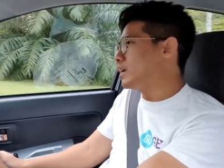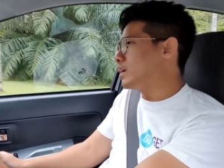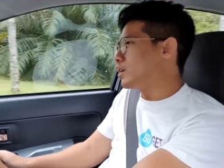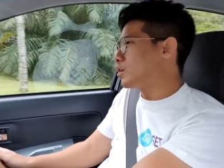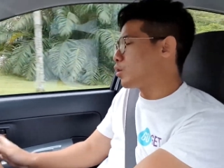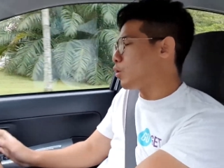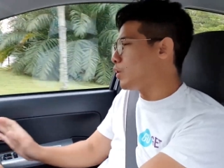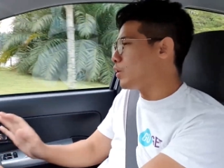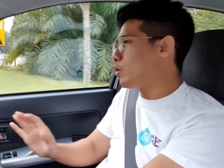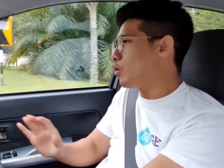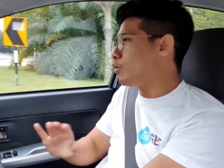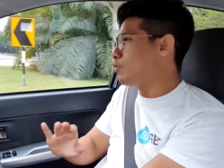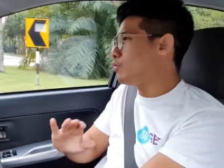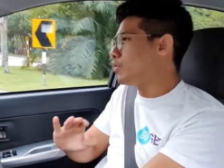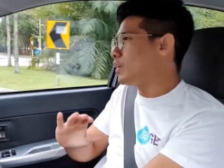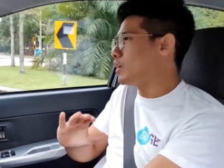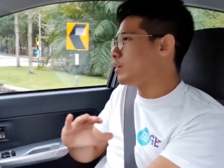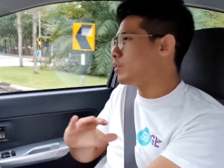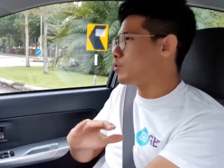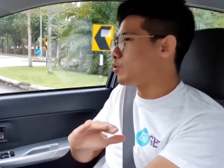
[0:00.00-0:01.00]
going
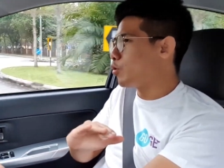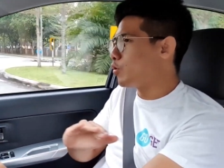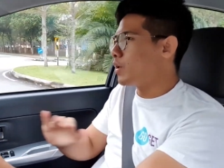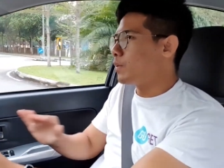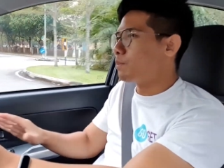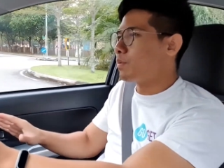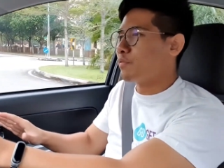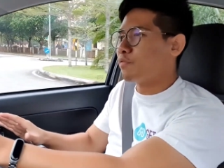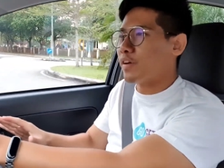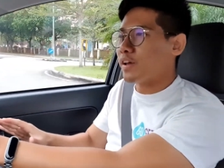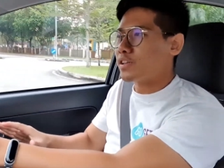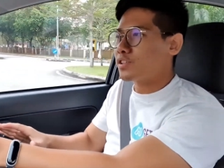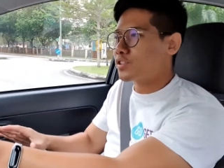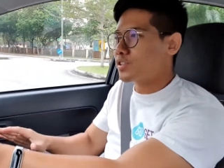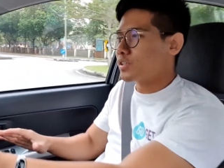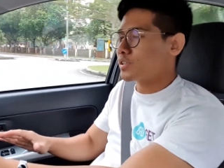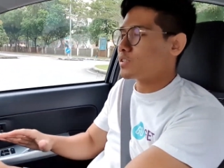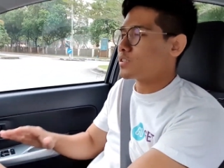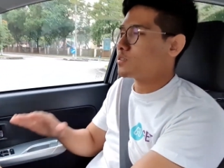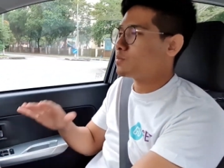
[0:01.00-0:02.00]
over road
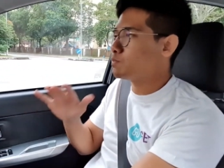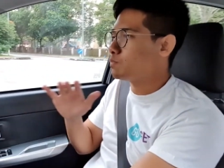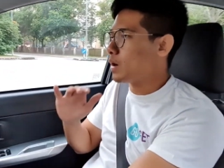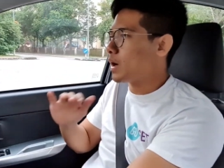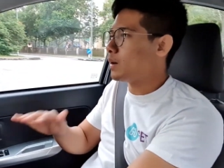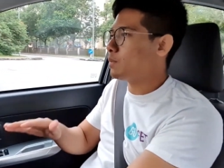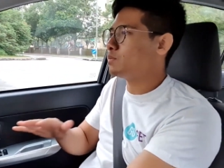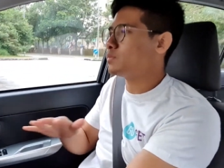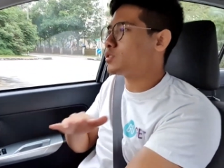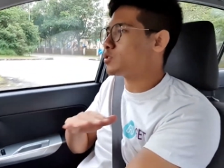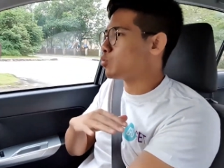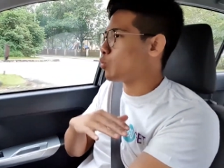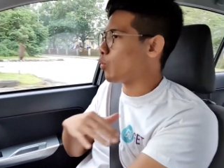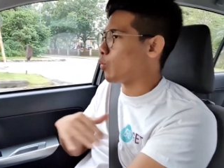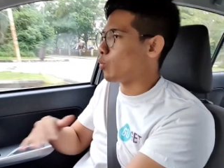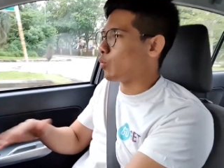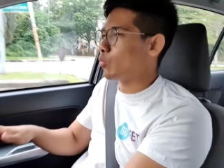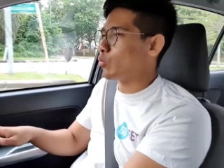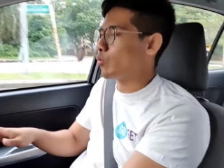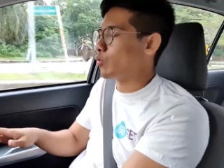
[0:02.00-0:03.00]
imperfections, bumps,
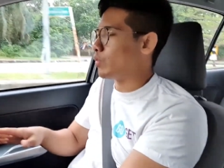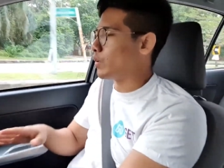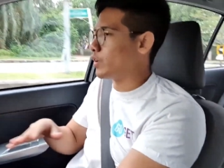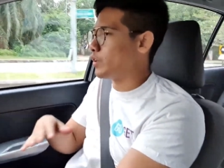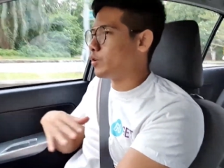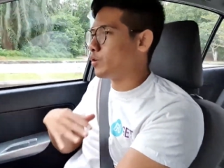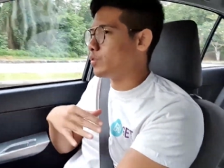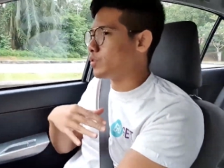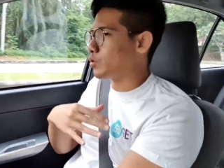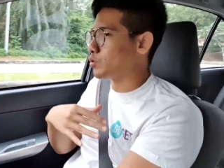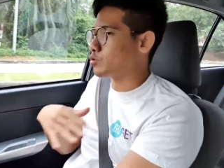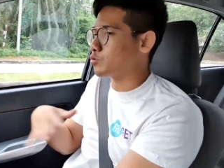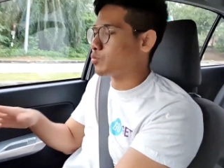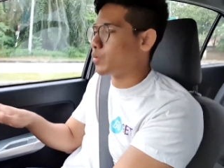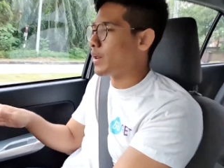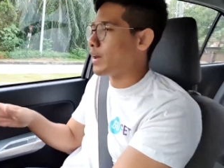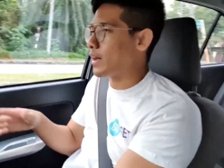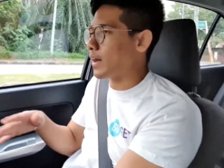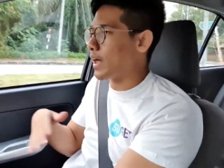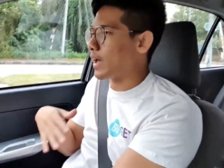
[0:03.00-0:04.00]
those
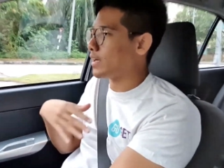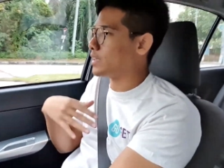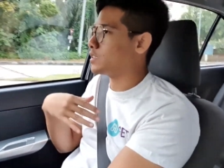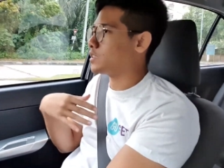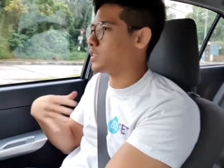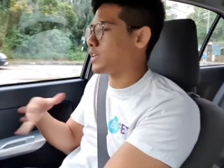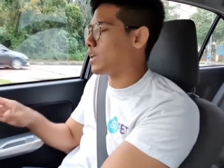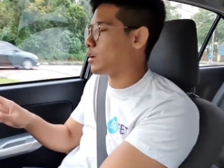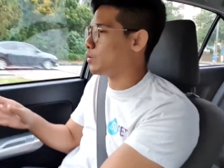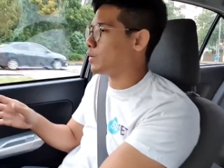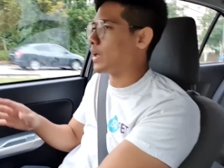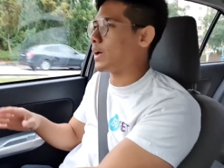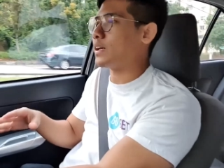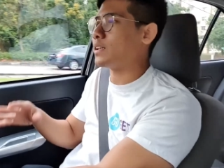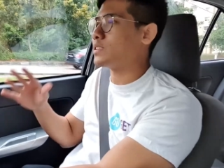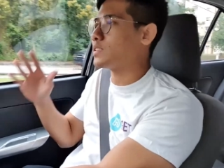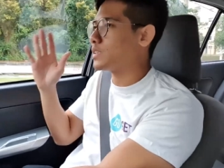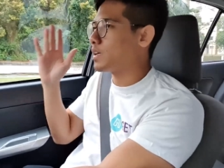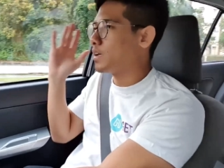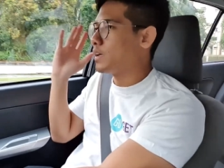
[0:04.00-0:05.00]
red lines, yellow
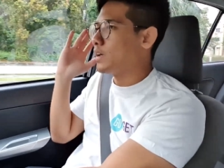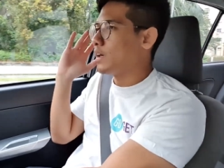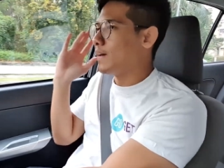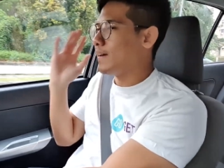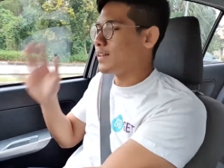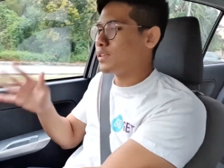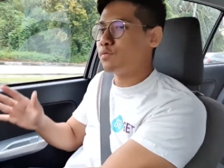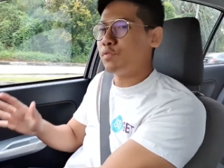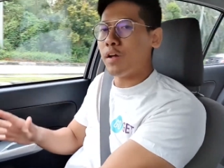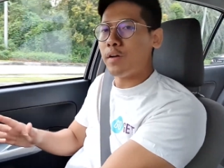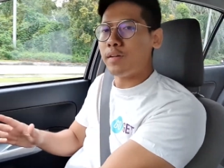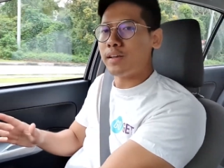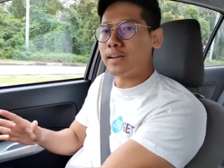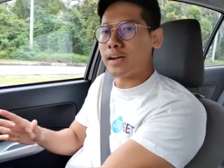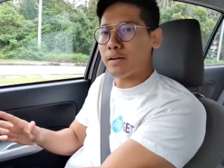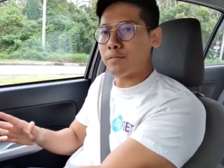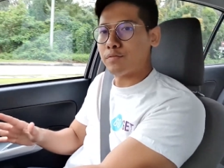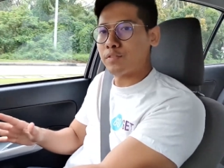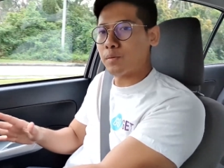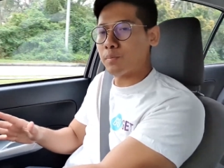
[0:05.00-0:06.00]
lines, it's very
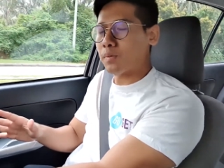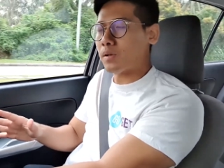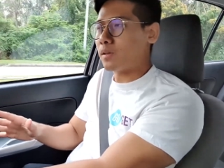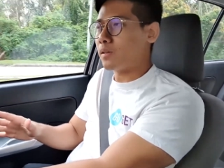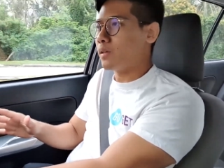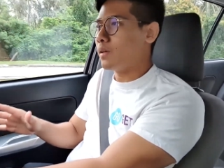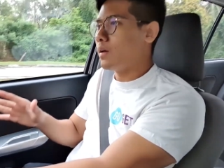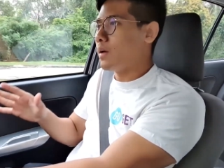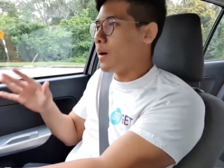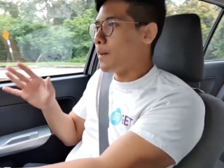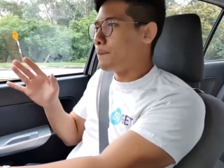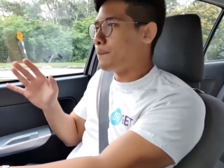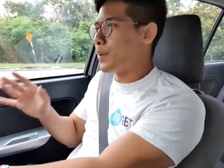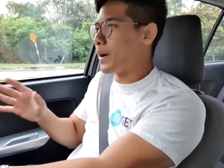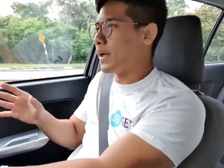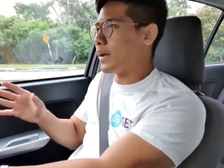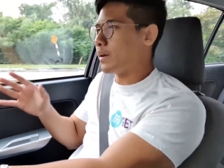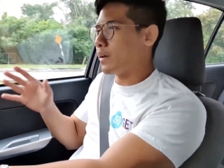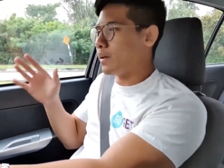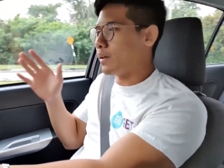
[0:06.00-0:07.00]
comfortable.
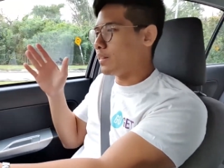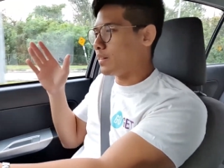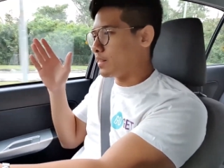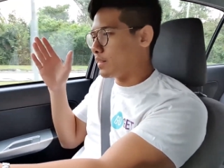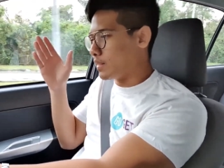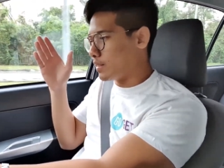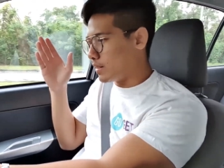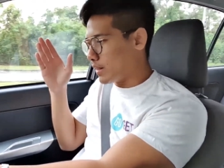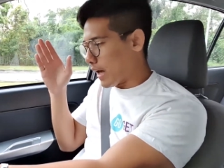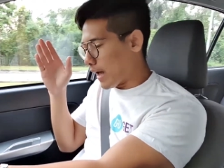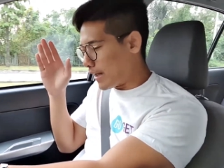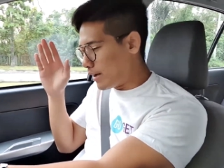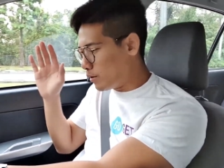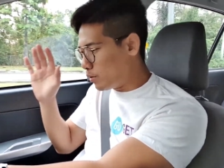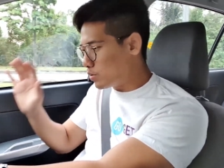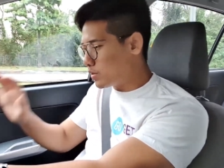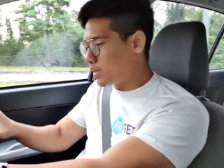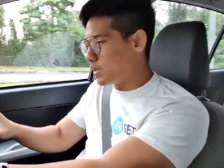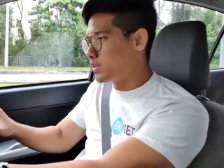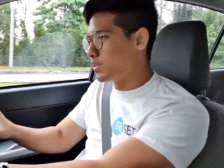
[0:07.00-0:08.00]
But I
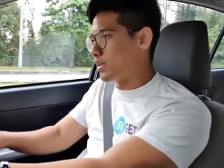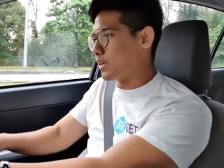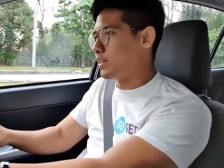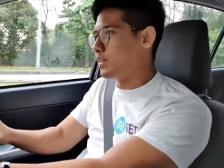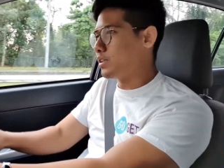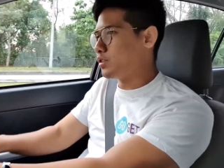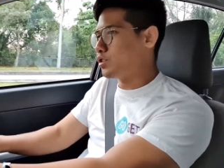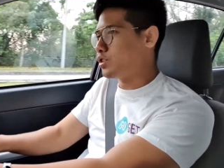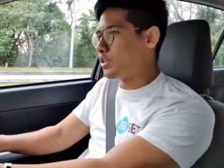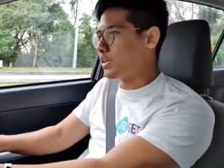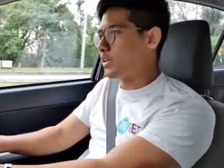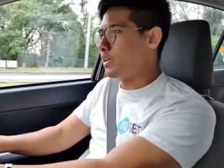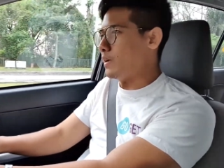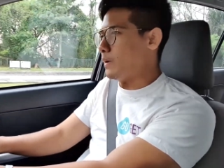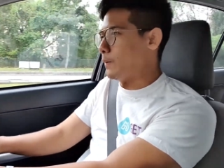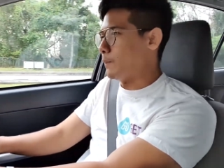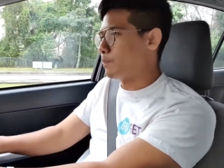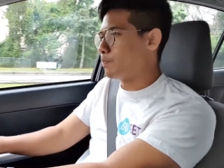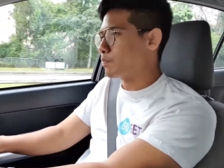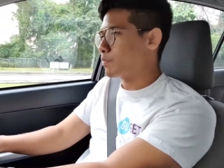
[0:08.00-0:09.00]
noticed in the G,
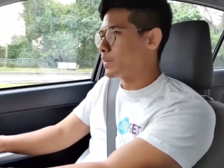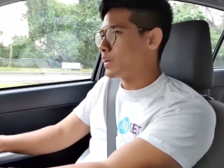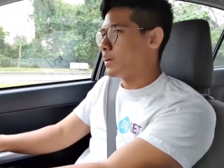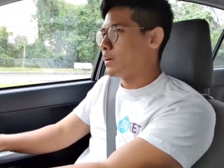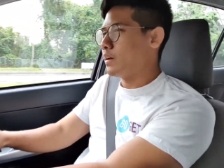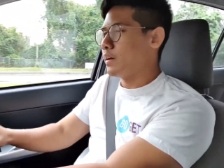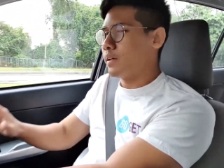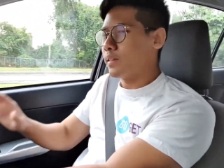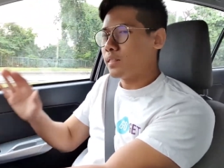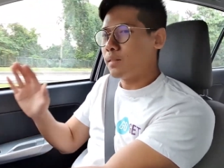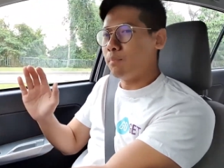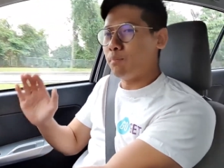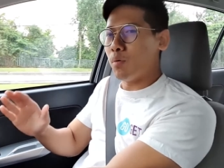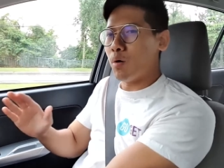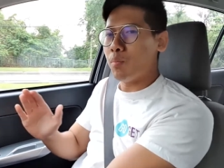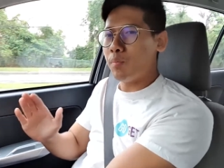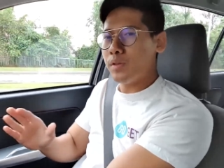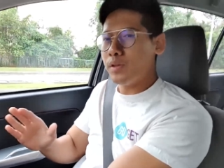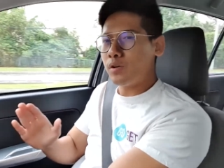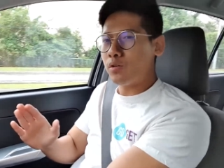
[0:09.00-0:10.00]
the
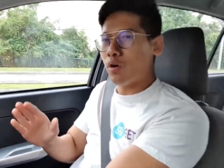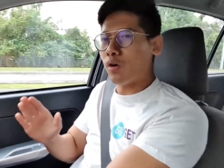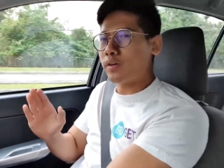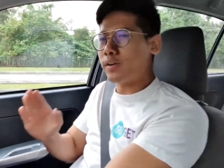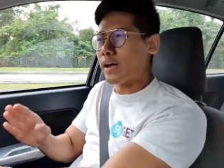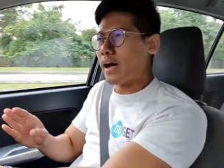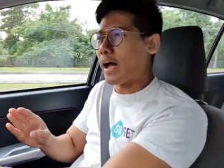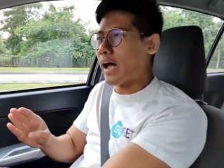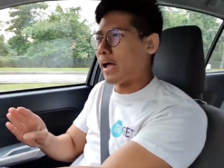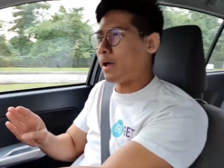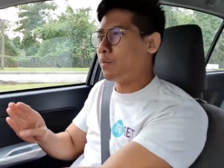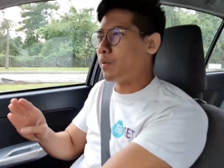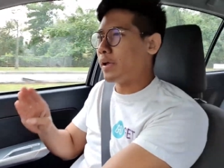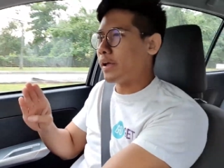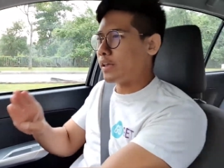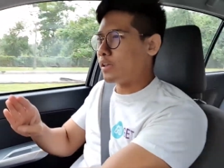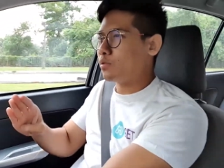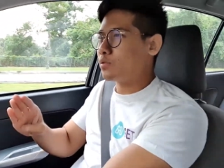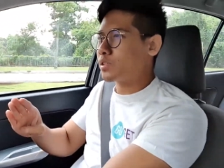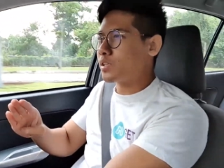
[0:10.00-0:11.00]
moment you go on the highway
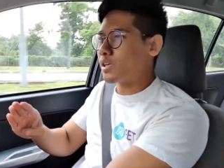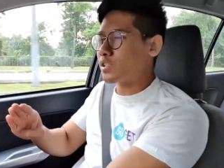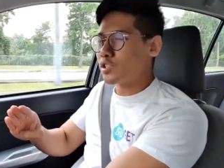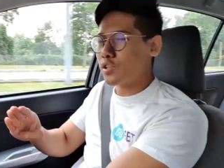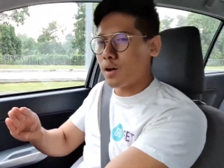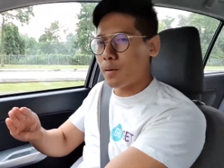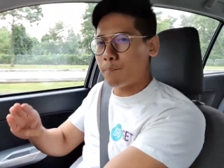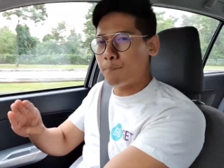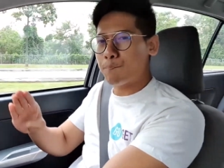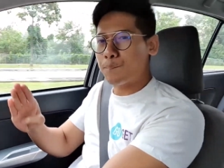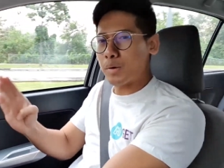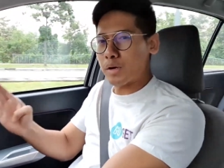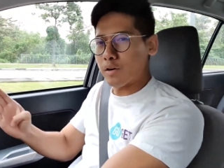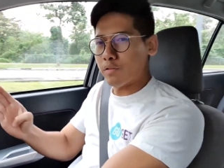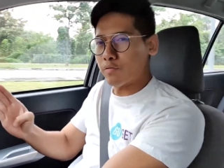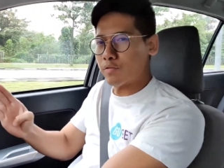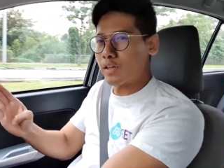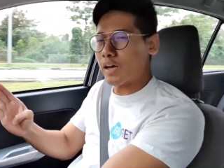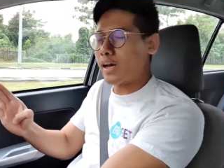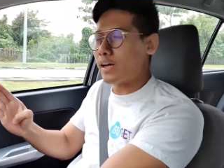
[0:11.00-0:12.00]
and you touch
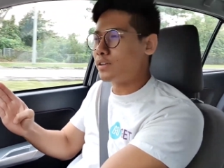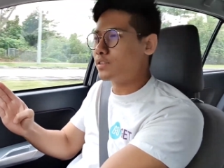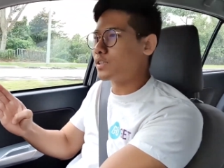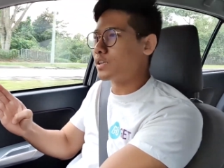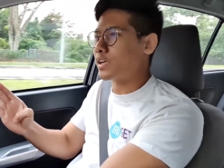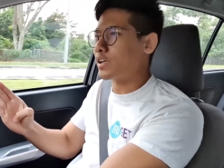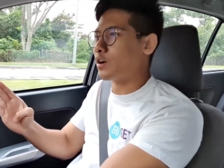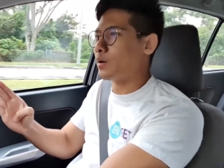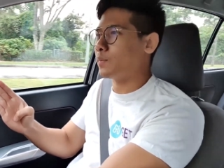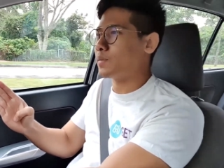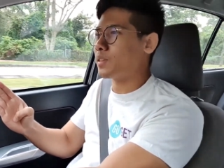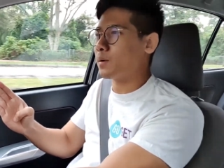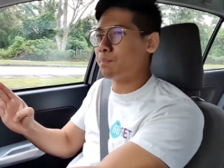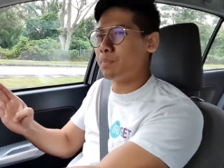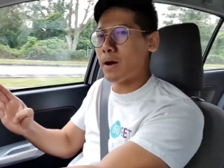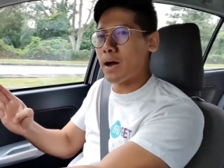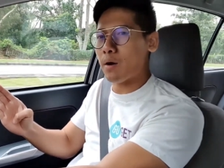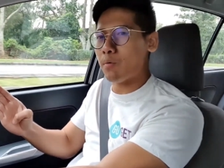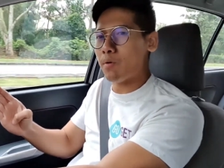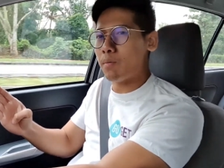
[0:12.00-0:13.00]
above the 100
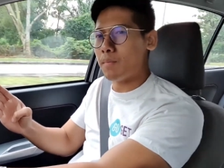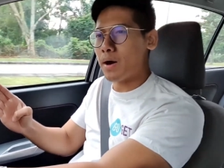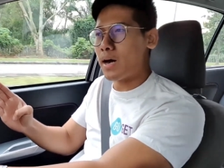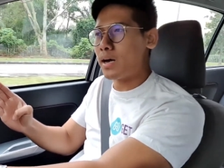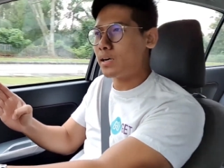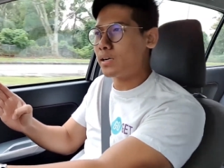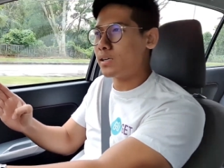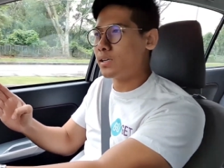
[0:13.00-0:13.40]
km/h mark,